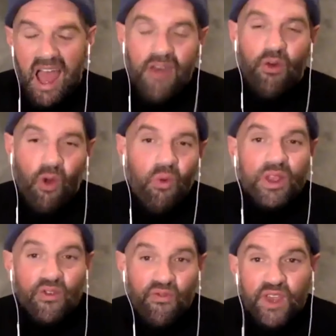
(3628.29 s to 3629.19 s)
I don't
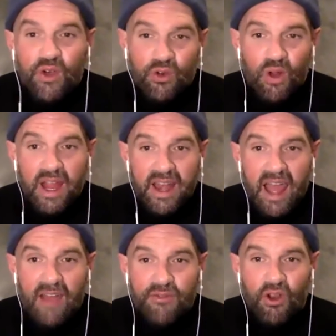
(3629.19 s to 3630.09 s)
always feel great
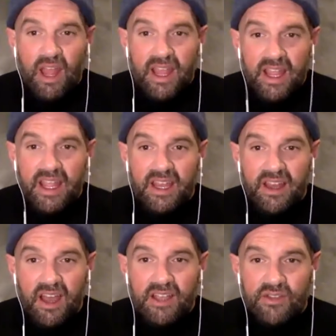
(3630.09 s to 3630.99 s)
after I
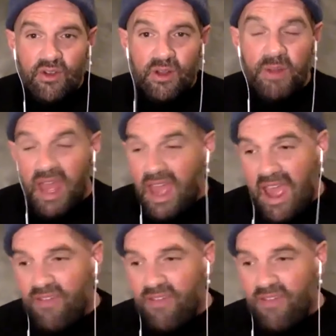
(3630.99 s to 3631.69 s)
eat ice cream.